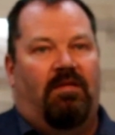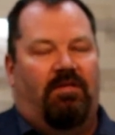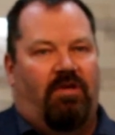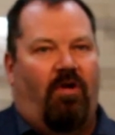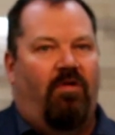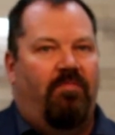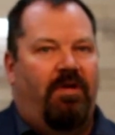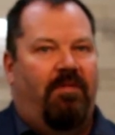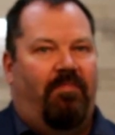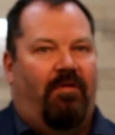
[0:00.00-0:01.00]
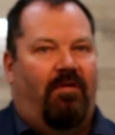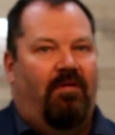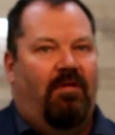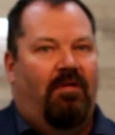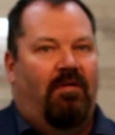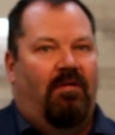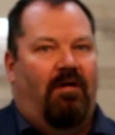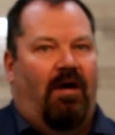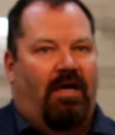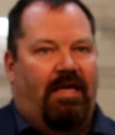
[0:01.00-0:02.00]
to turn people
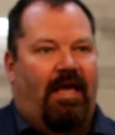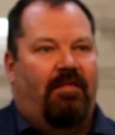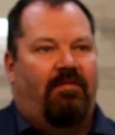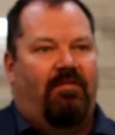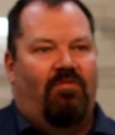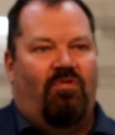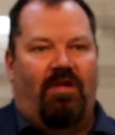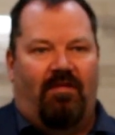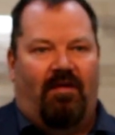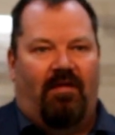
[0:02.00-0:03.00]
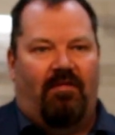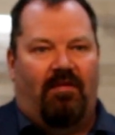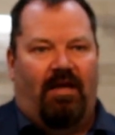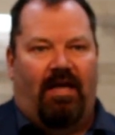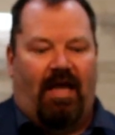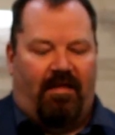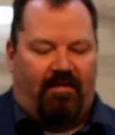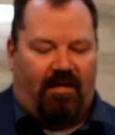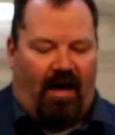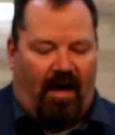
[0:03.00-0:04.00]
against Jesus and
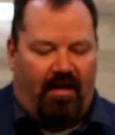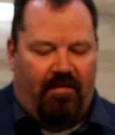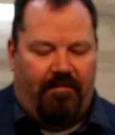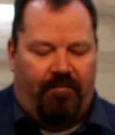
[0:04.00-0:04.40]
against God.